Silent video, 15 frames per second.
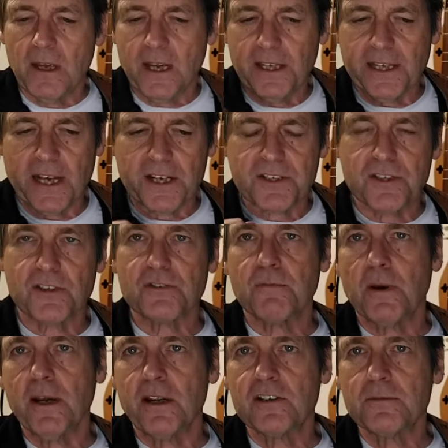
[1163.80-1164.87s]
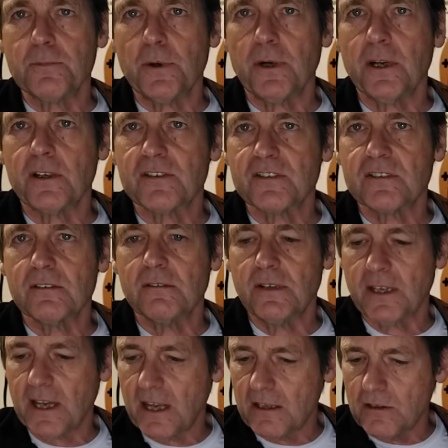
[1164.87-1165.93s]
and that's just my experience.
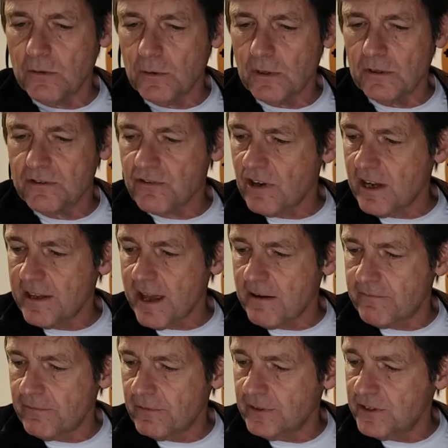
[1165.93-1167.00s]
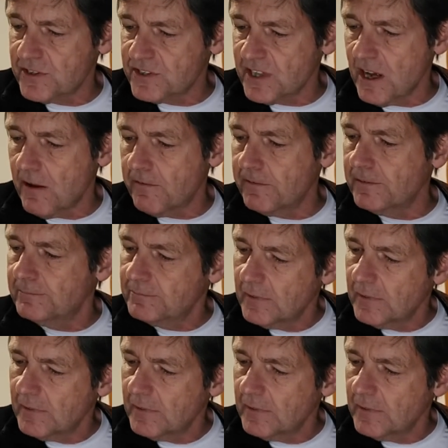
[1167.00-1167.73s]
Again, you will try that for yourself.